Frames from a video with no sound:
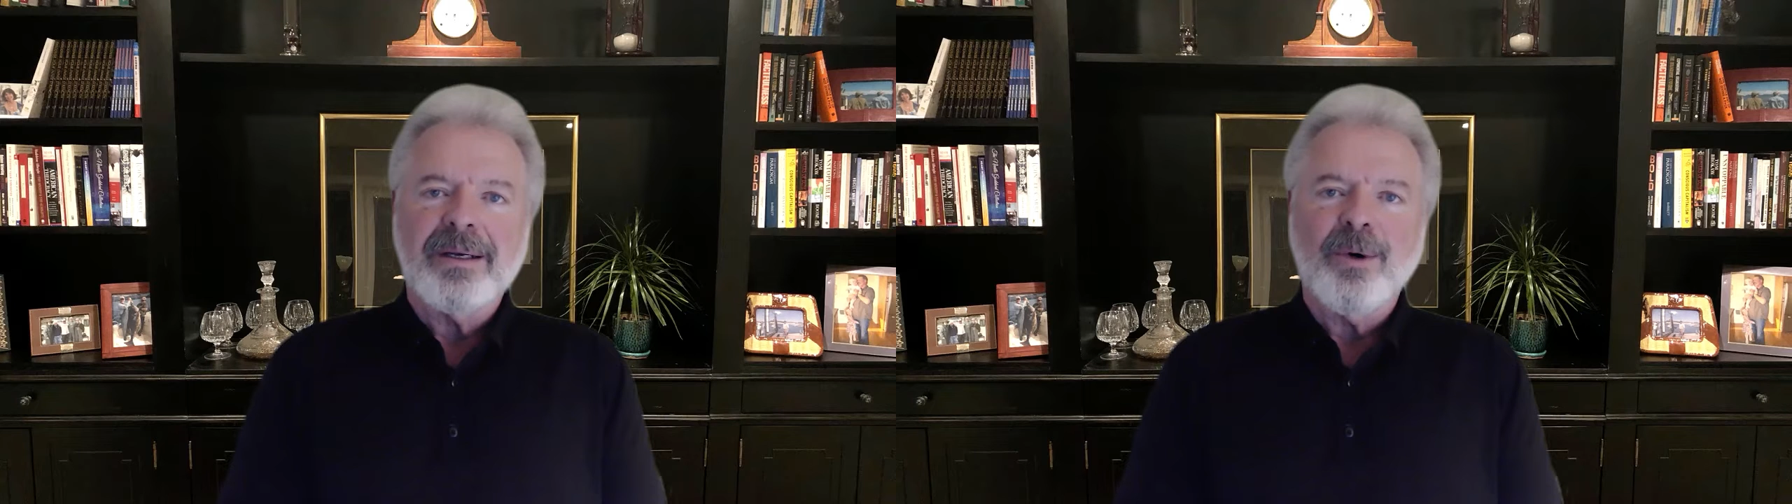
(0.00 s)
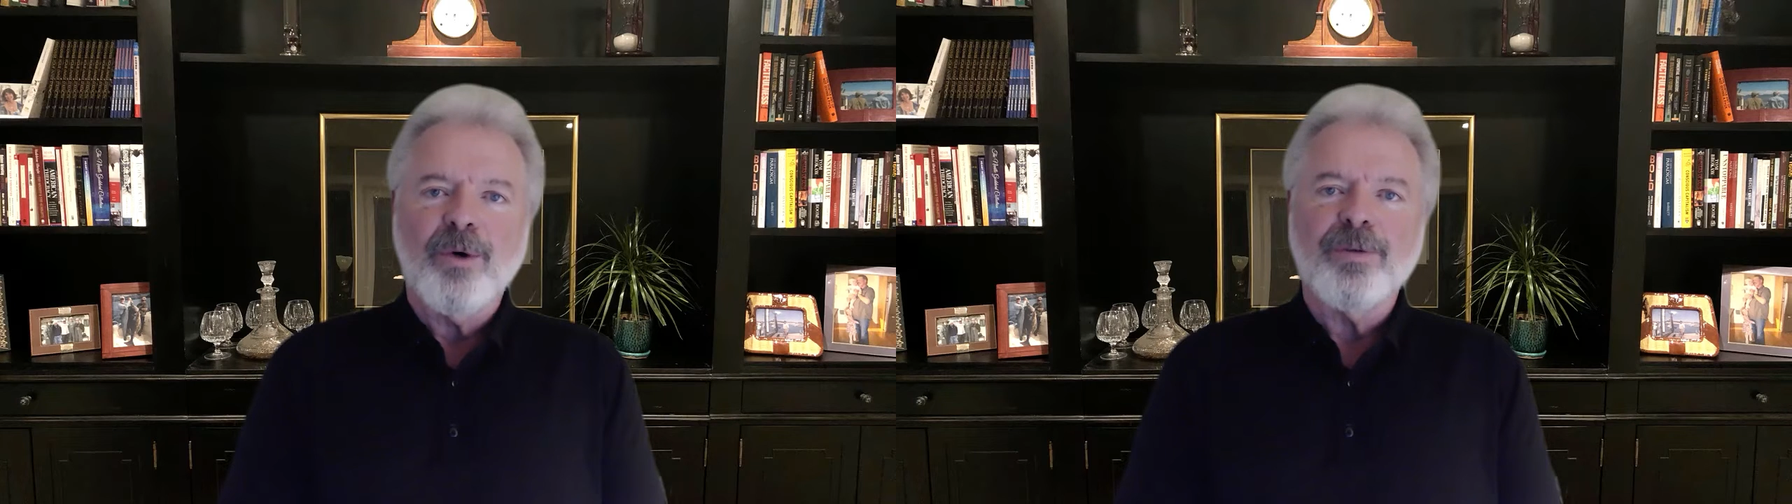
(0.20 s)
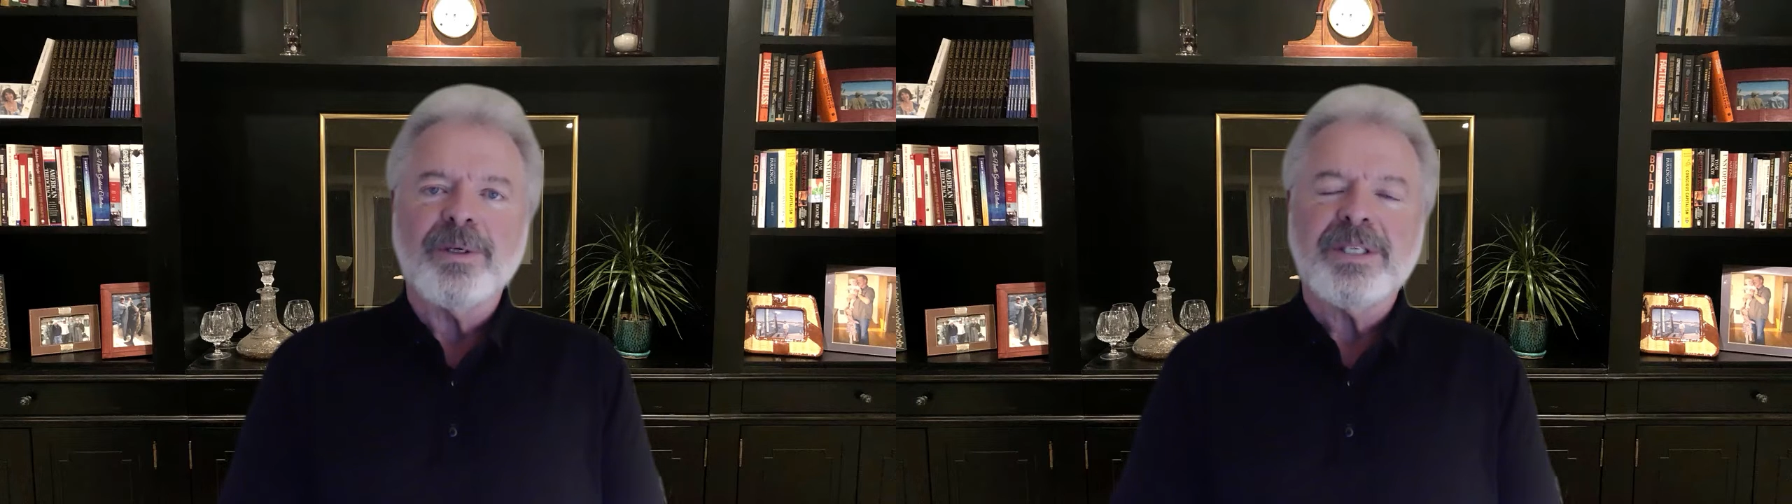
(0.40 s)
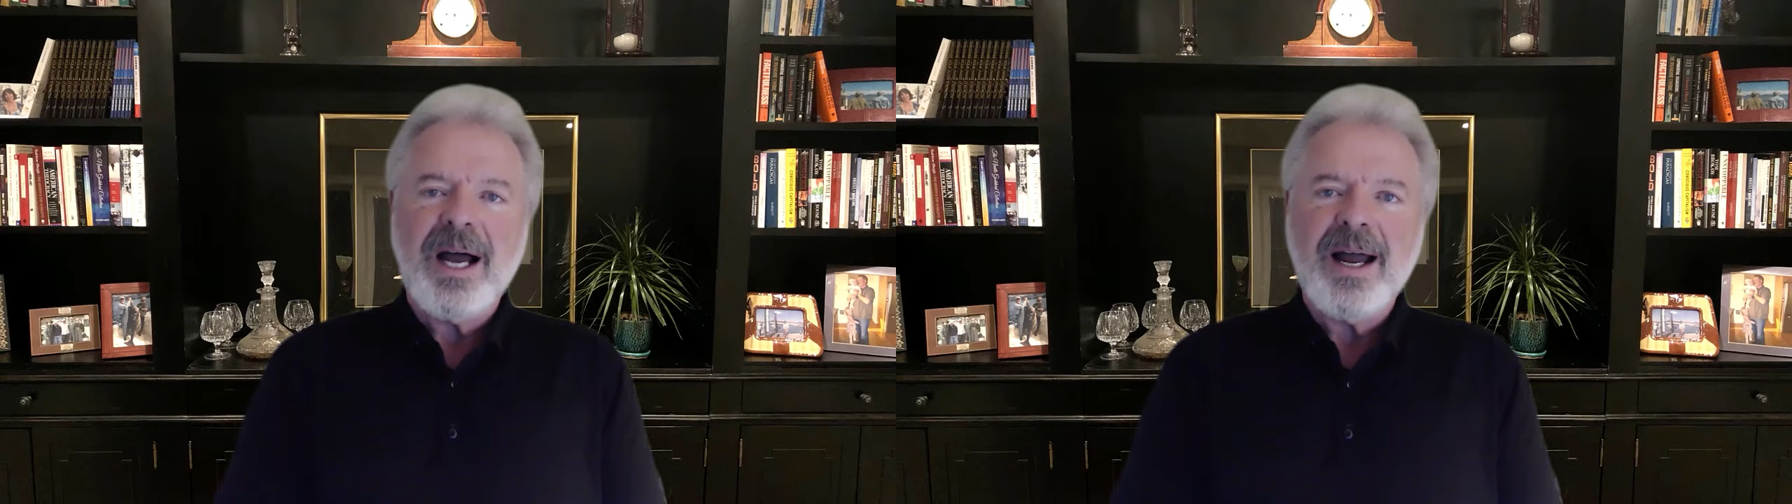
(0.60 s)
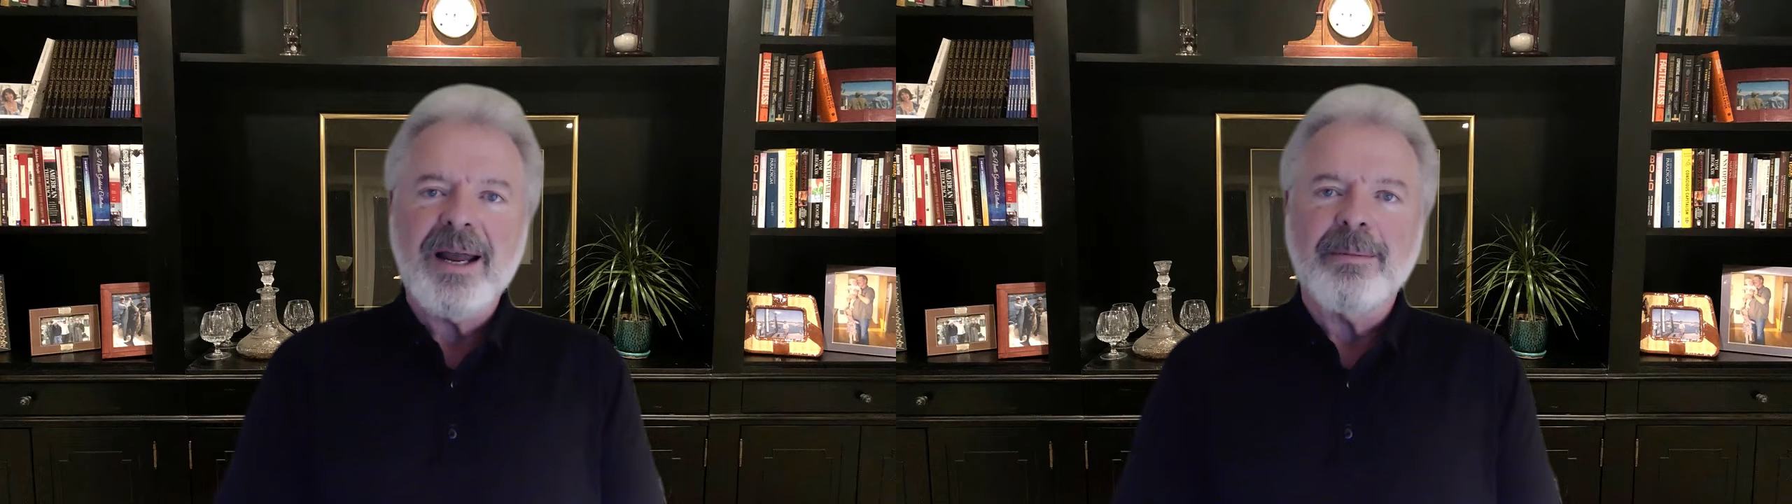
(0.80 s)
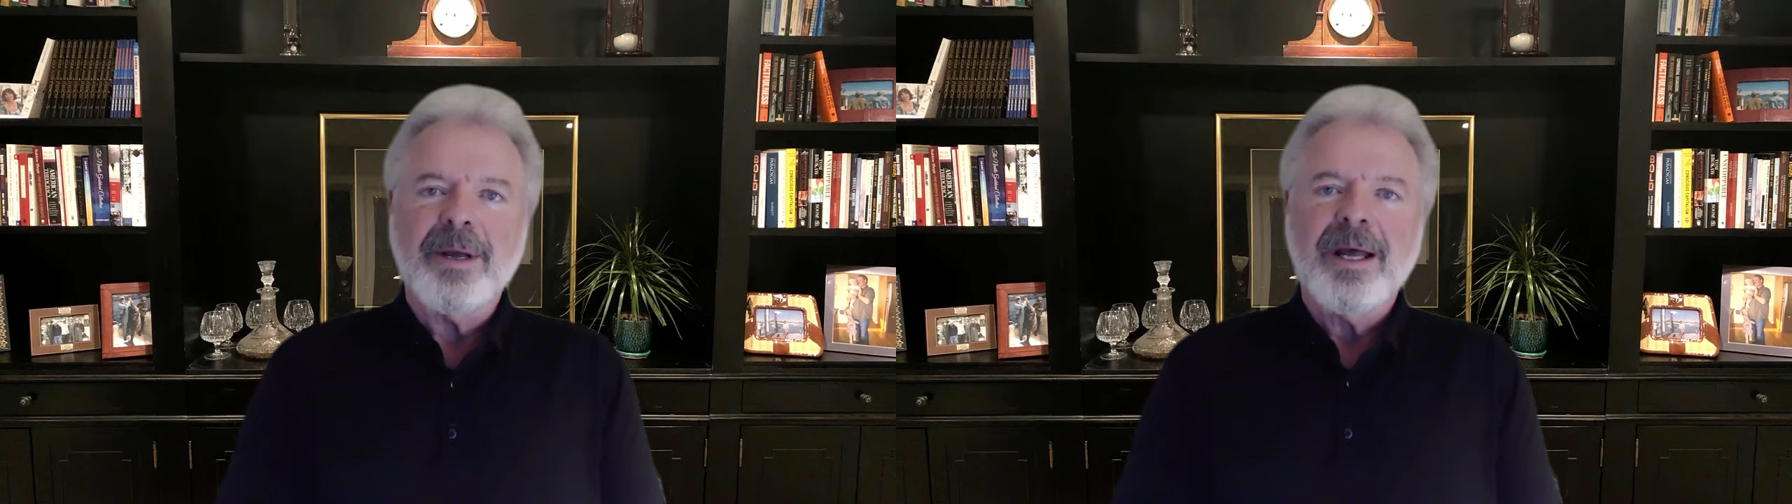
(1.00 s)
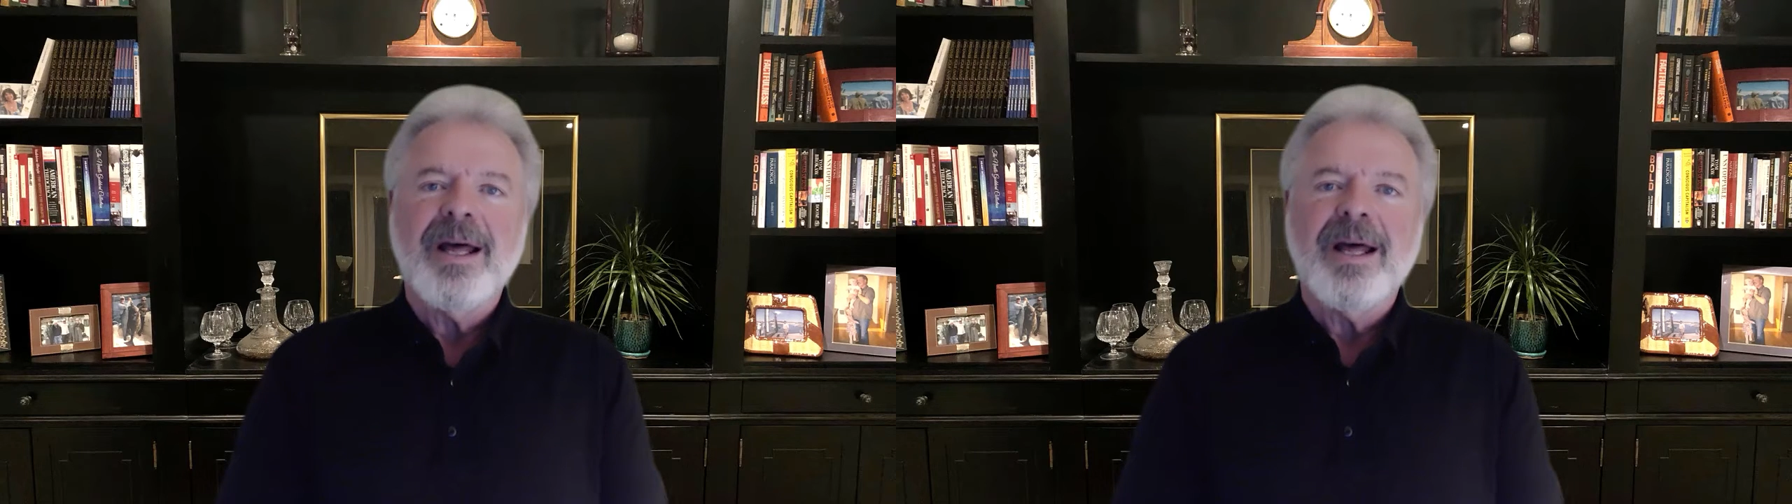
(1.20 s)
over time,